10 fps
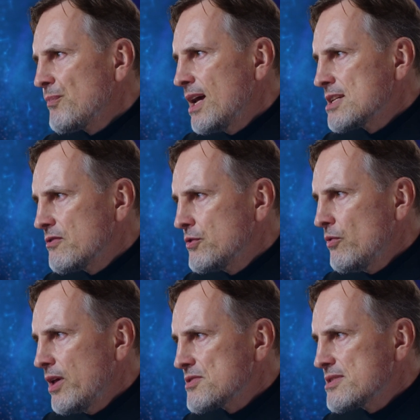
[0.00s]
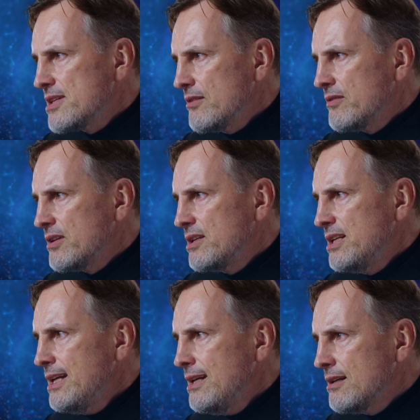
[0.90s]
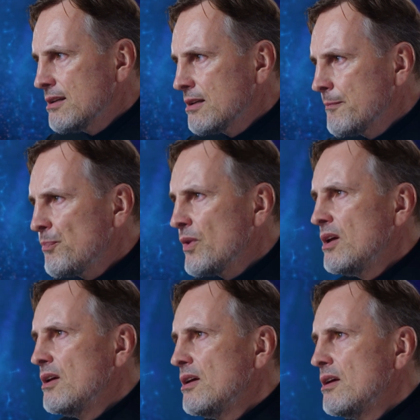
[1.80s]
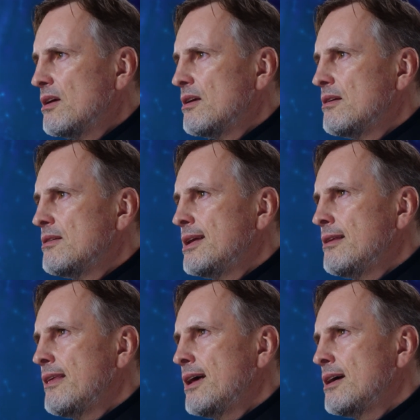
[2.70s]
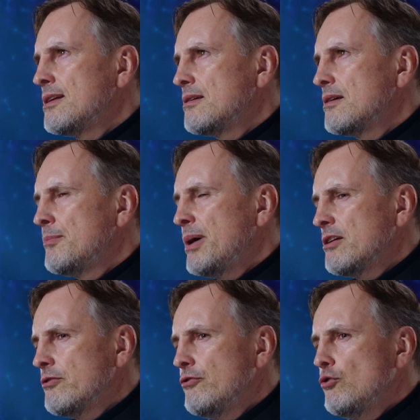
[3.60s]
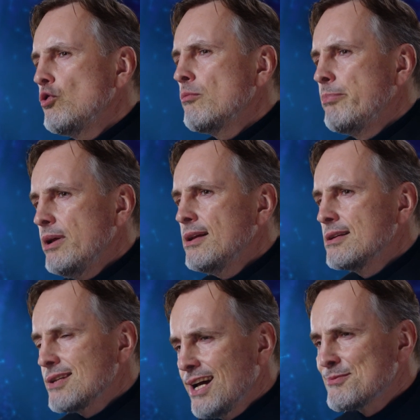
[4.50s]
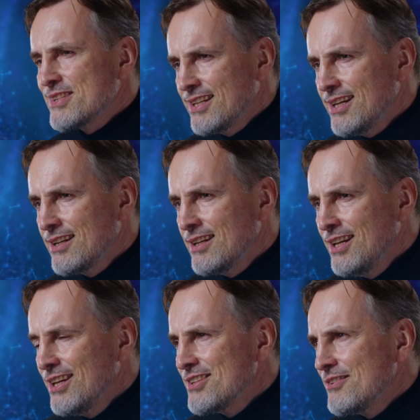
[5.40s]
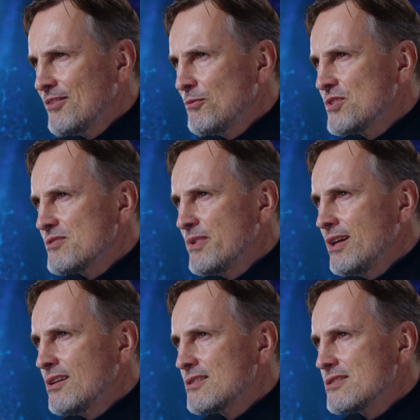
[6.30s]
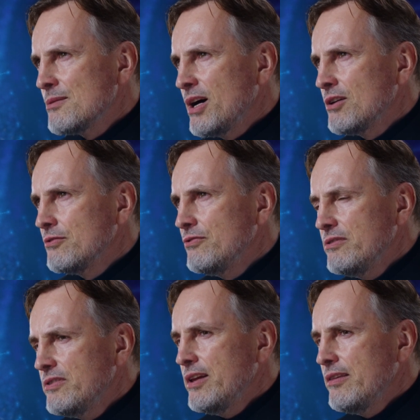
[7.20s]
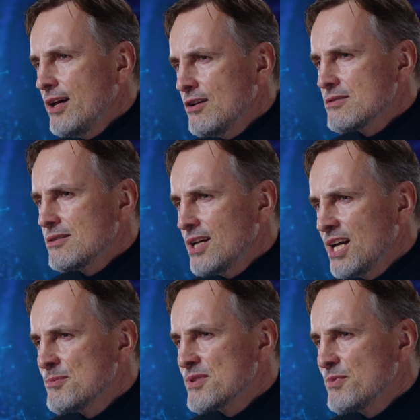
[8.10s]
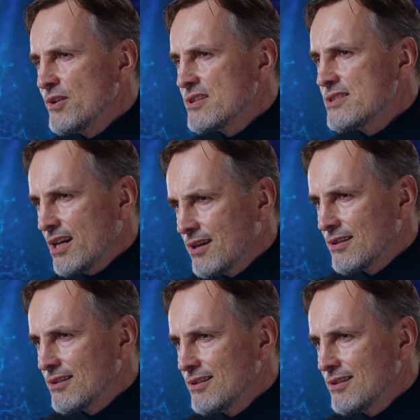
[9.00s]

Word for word: as of 2017, did that about 4 billion times a day, which means about 50,000 times per second.